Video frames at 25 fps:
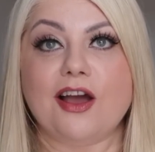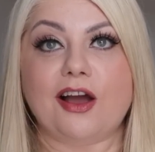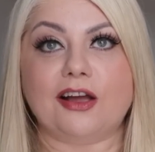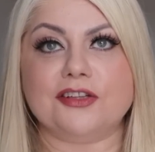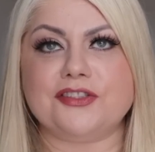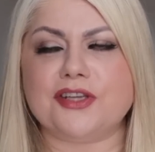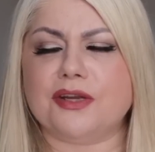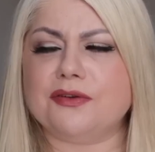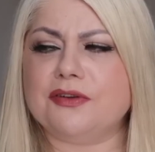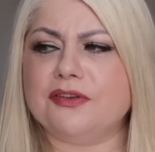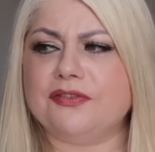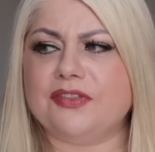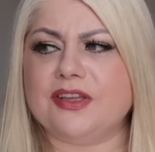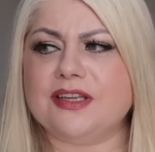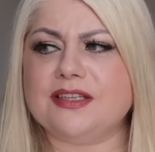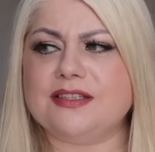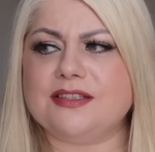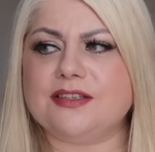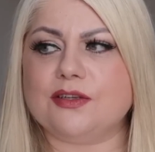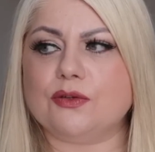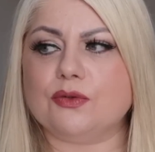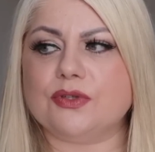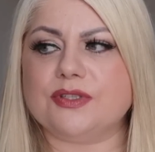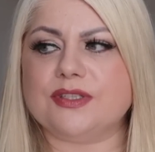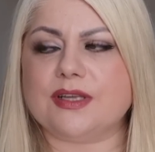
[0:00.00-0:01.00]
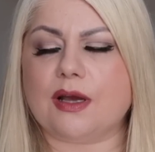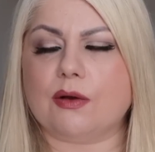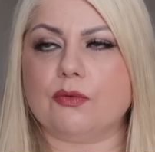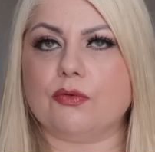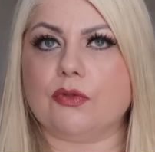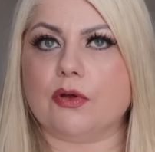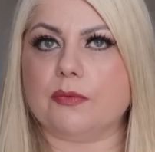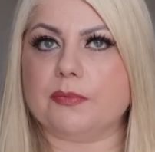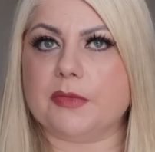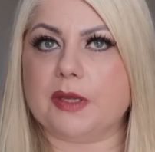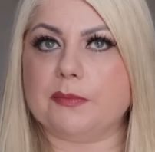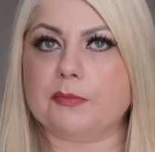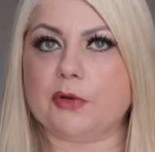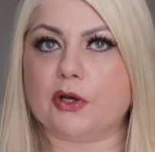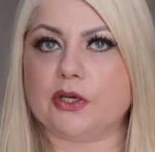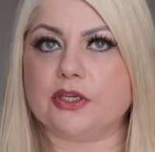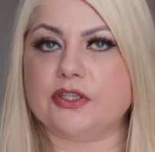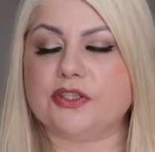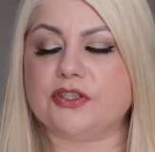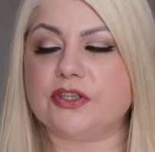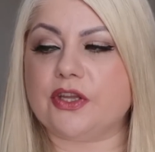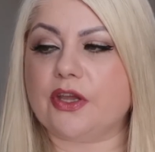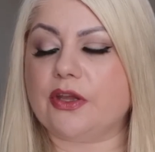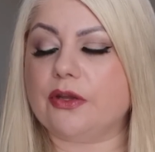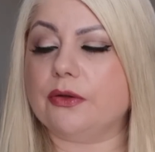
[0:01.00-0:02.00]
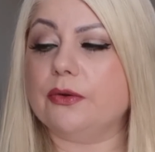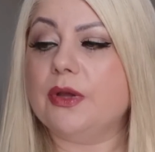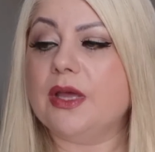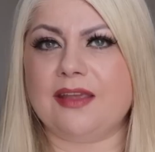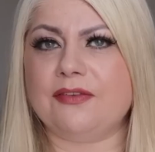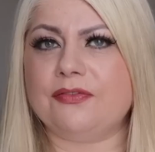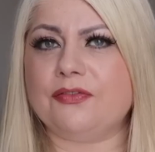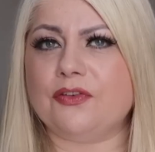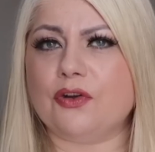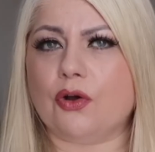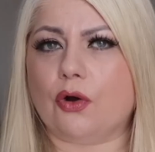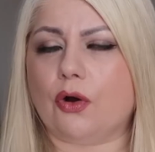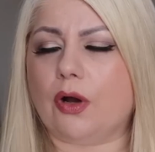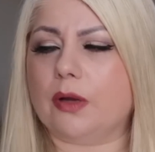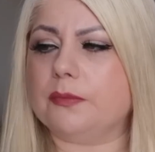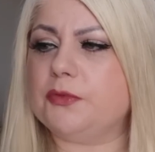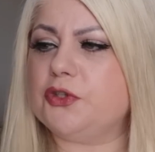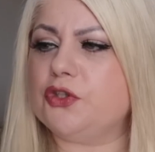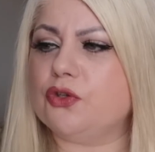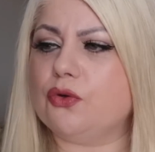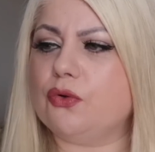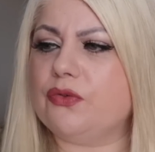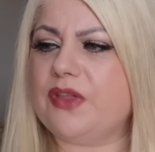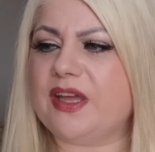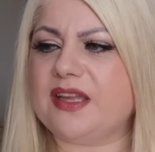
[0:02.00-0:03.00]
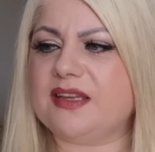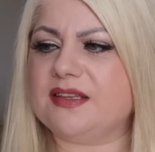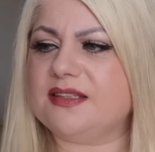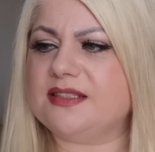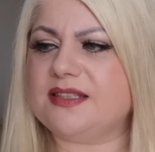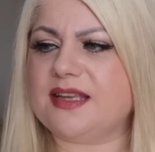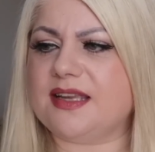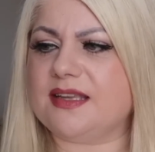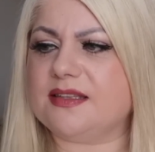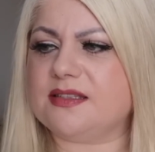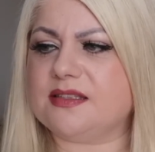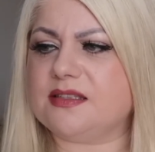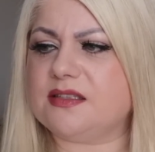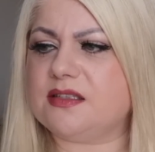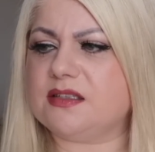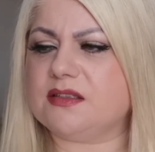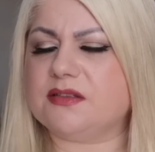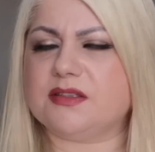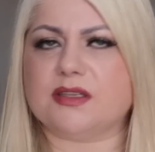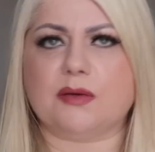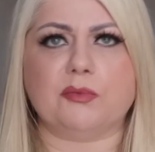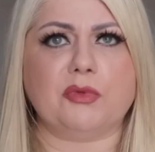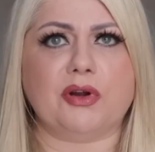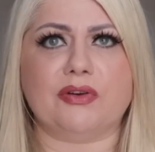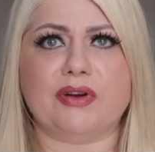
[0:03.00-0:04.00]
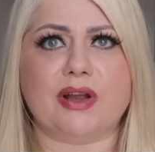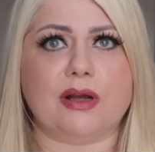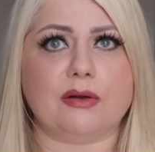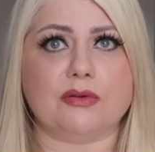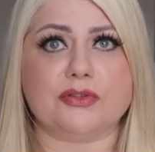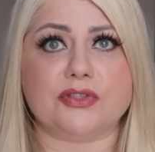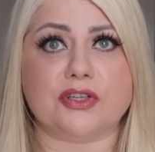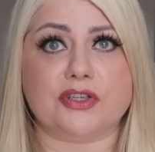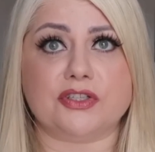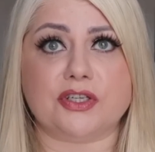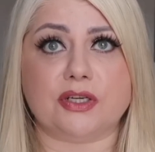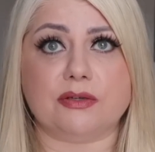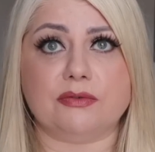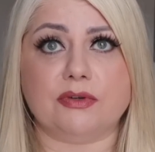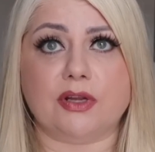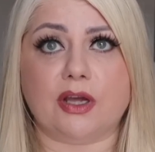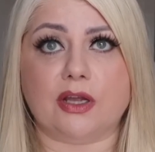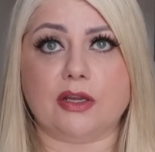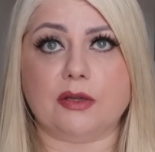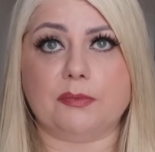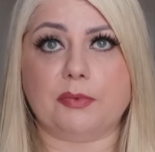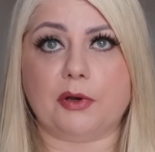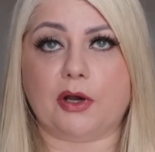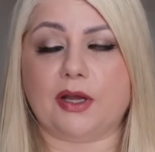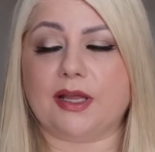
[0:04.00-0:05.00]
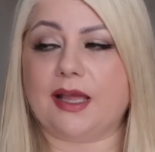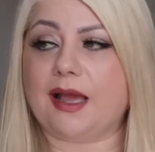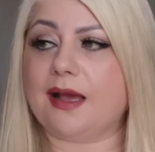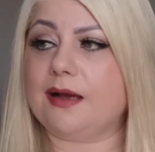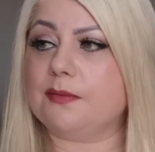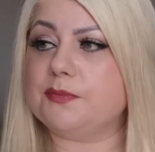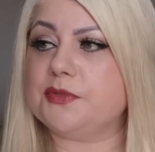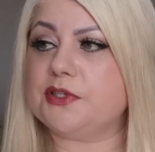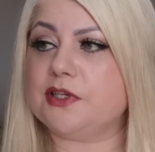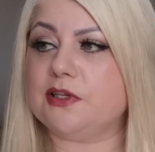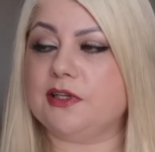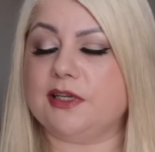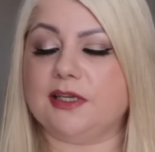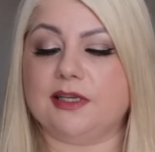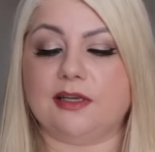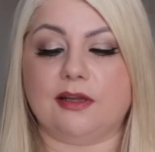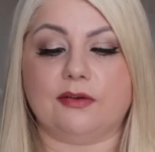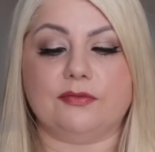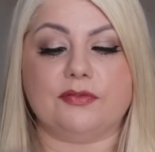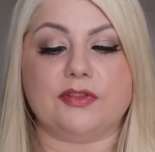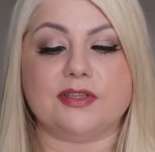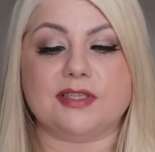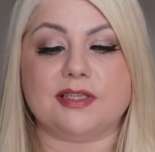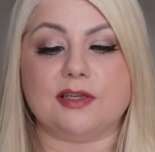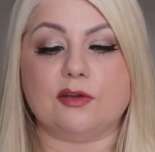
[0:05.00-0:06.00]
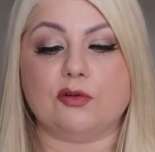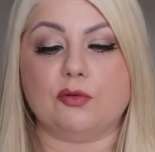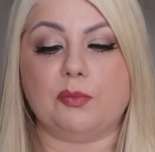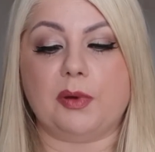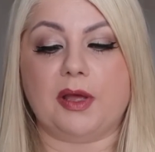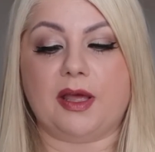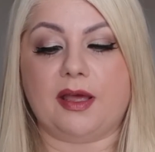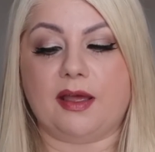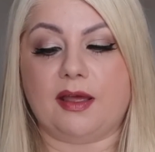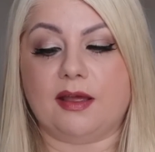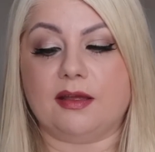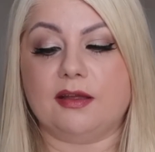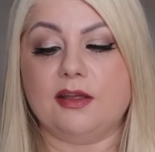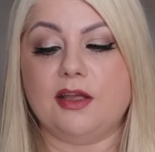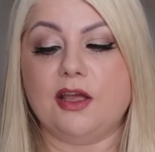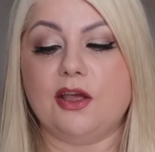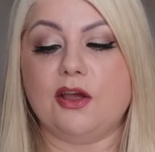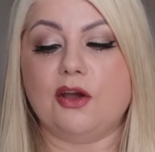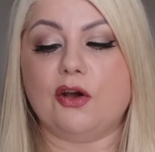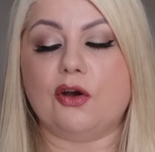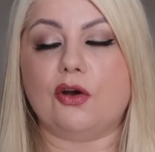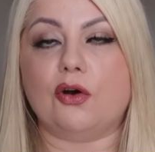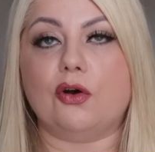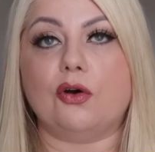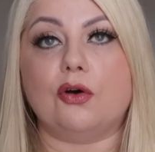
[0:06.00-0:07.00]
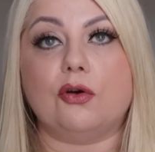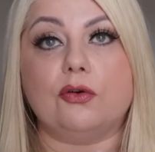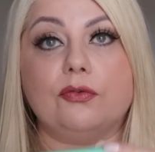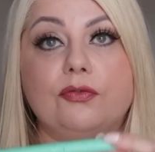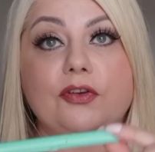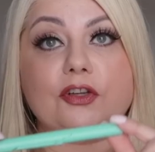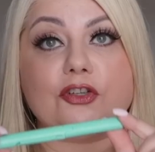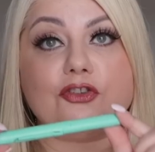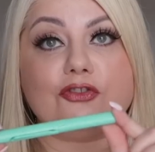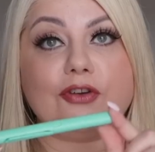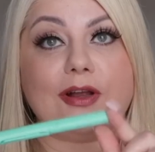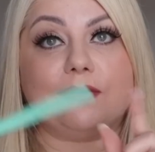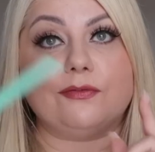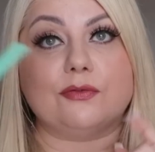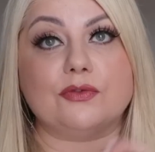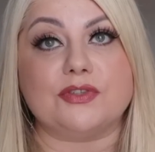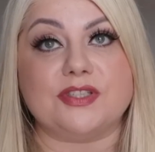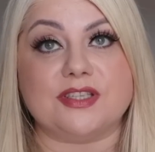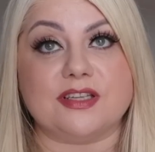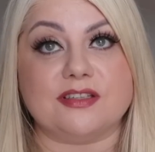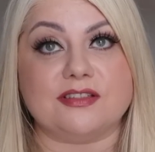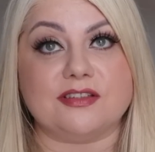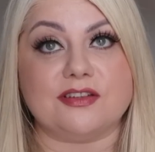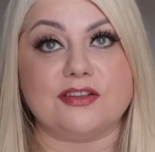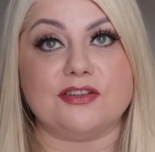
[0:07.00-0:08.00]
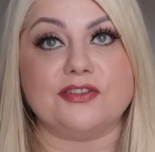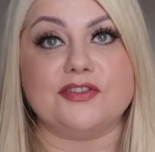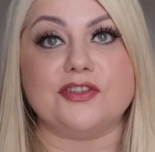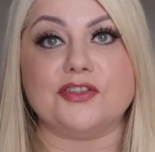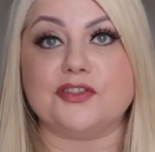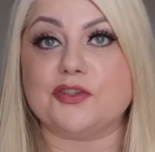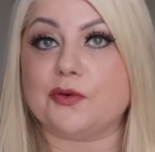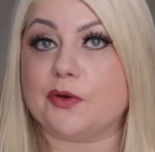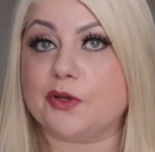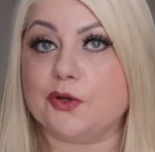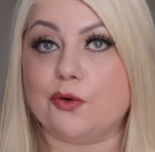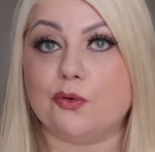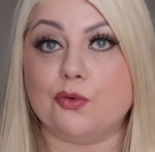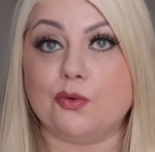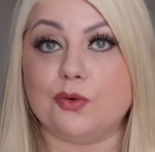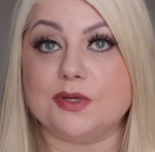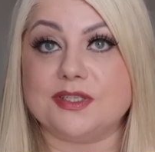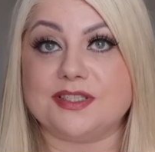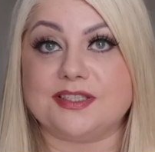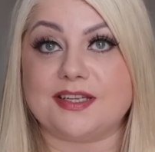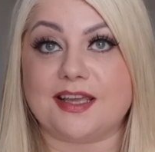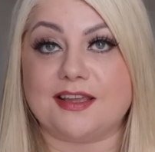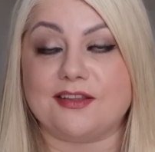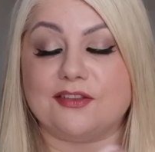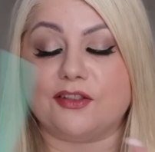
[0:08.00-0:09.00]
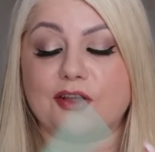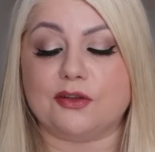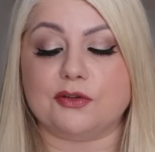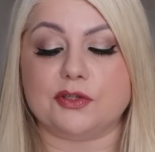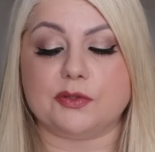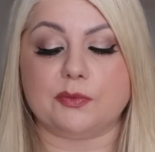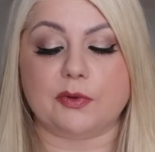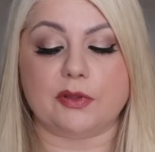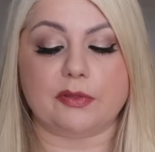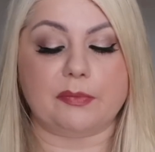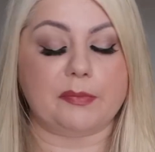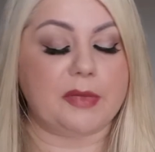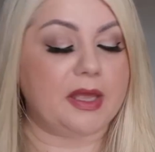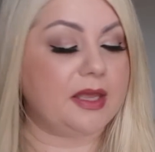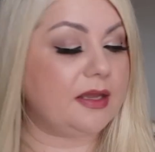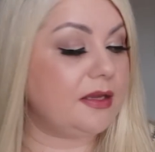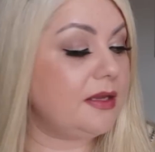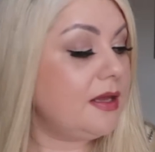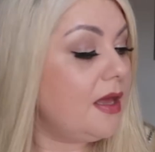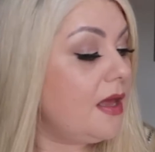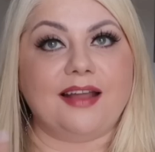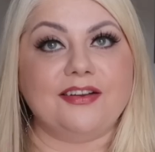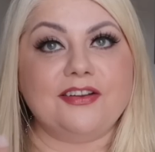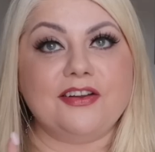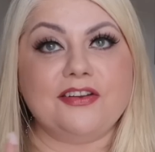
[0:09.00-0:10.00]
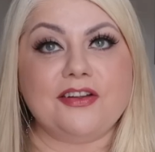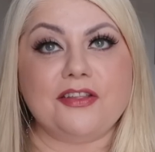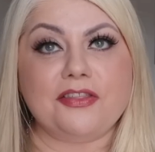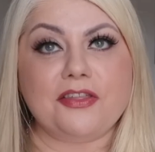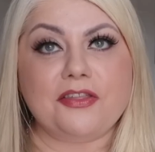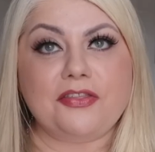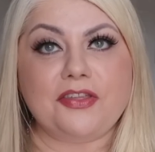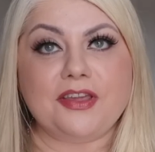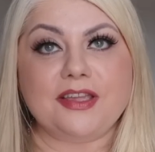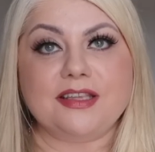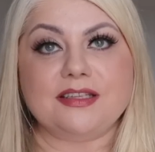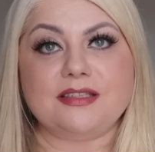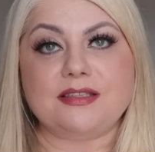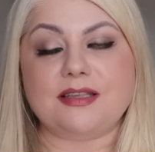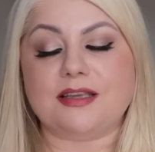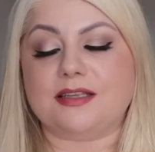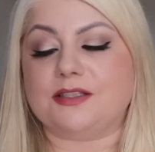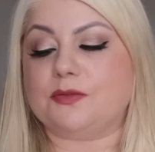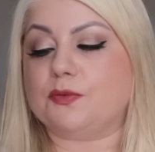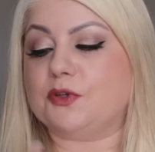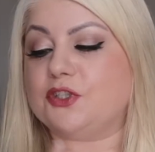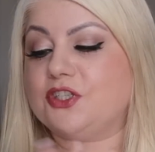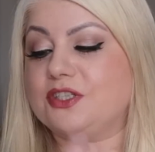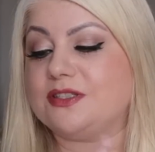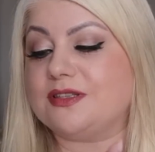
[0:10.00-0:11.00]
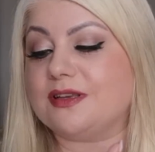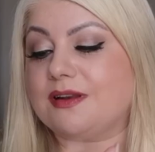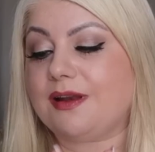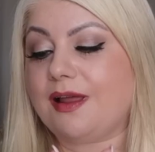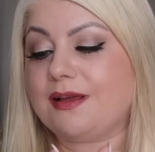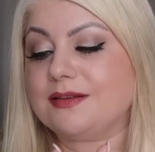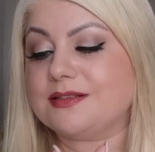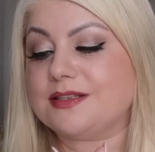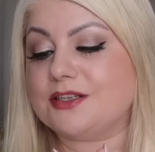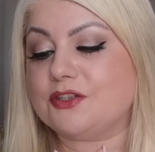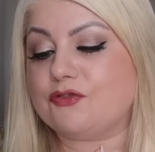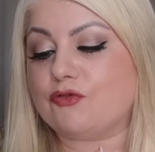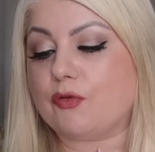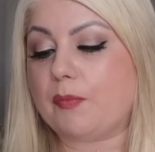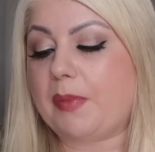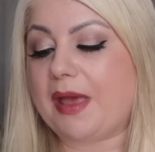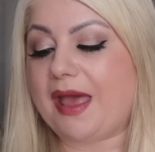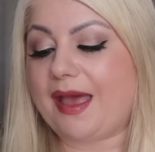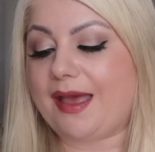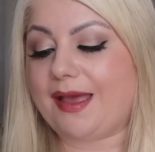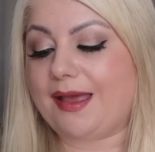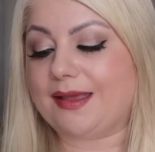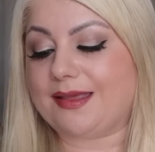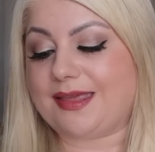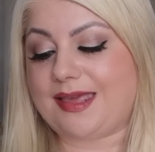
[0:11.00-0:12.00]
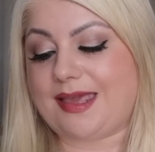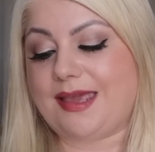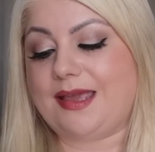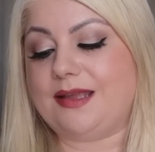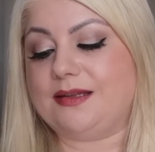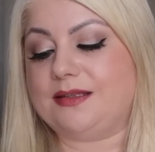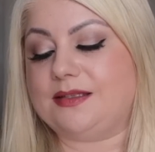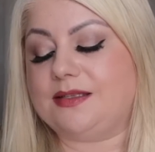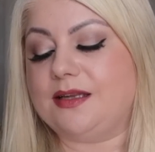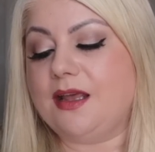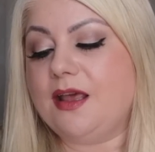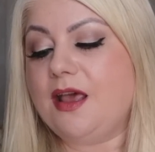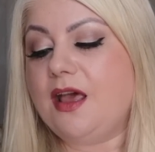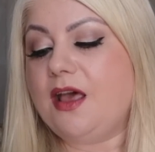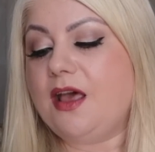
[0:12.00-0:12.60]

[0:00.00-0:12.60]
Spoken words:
I don't know if they still sell them. They might do. If not, I'm sure they exist somewhere else. I don't know, but I absolutely love this little pair of travel scissors, so I always take those with me. And another thing is this, which is a glasses repair kit.